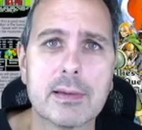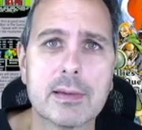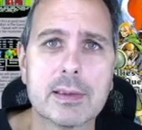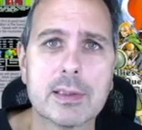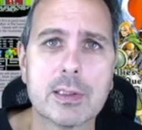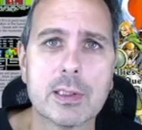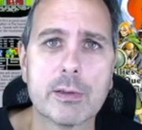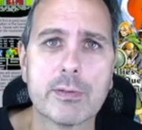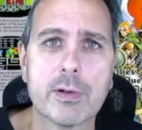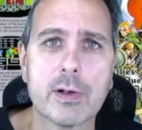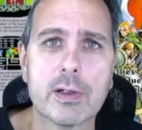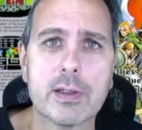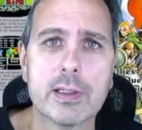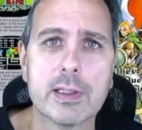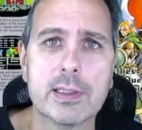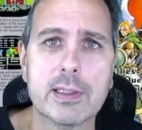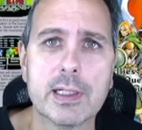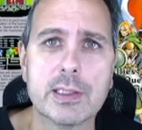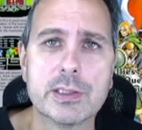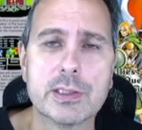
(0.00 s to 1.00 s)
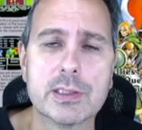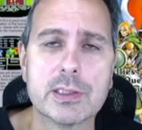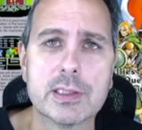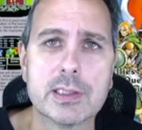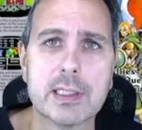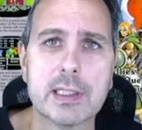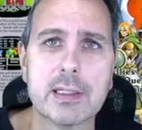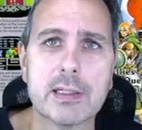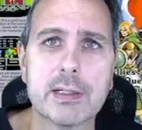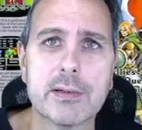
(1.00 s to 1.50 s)
so far the dungeons
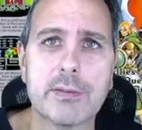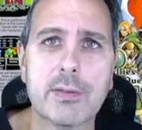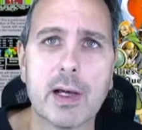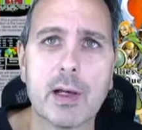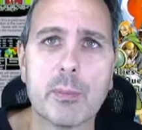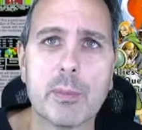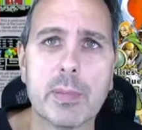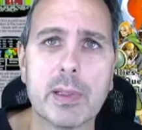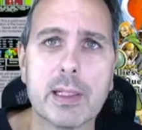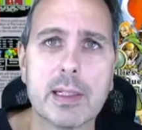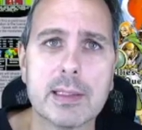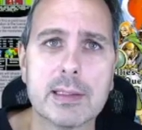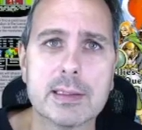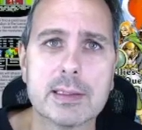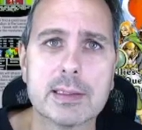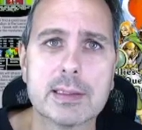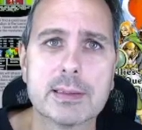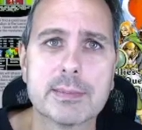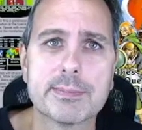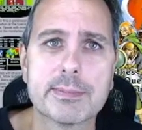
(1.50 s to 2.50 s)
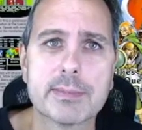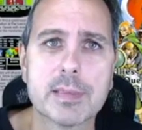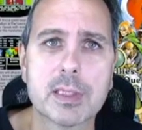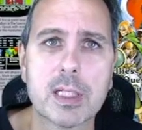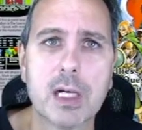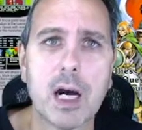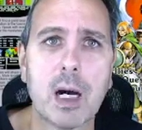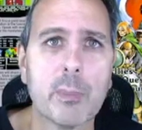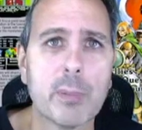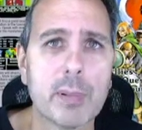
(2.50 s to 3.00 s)
here have not been as
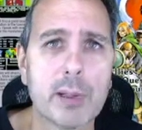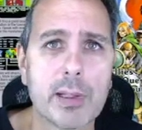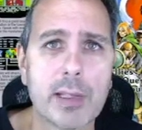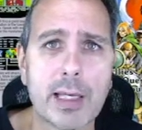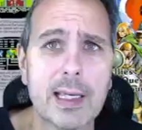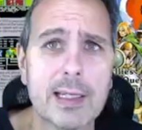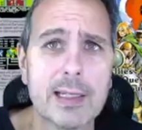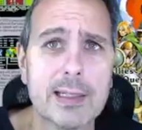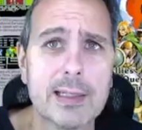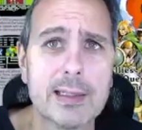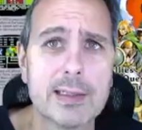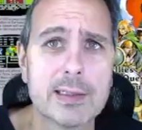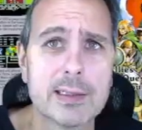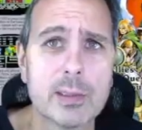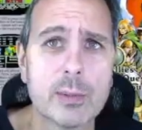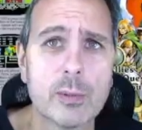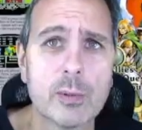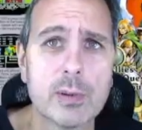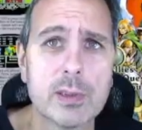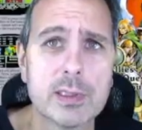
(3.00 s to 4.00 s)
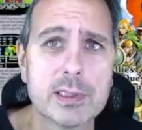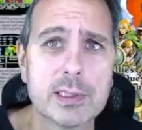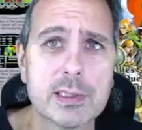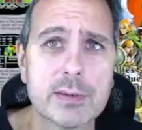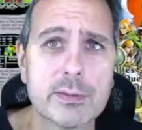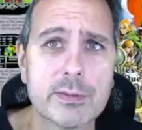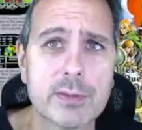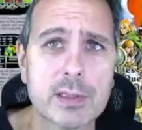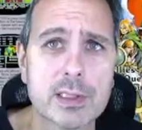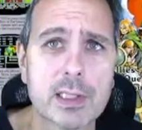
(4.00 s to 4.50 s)
complicated as the ones in
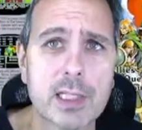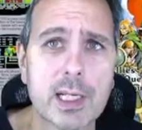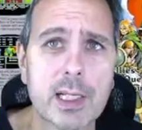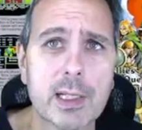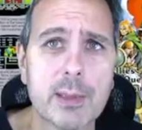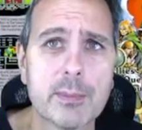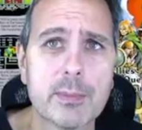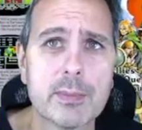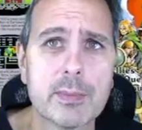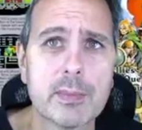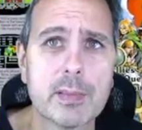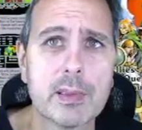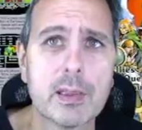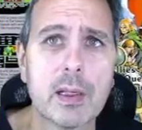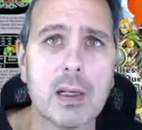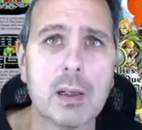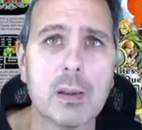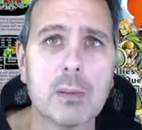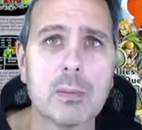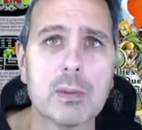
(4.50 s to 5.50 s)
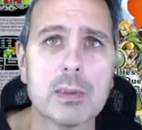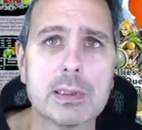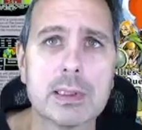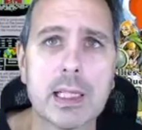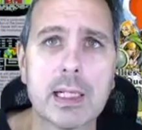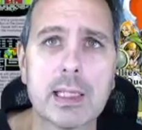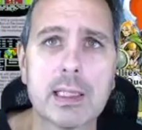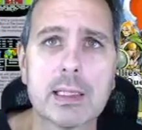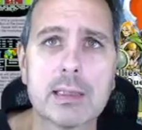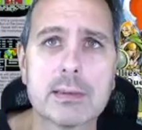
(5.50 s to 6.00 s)
the first game. Oh, is
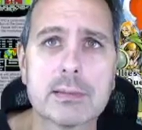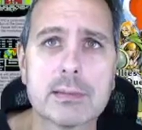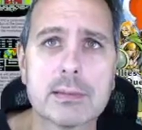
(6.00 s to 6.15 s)
that it?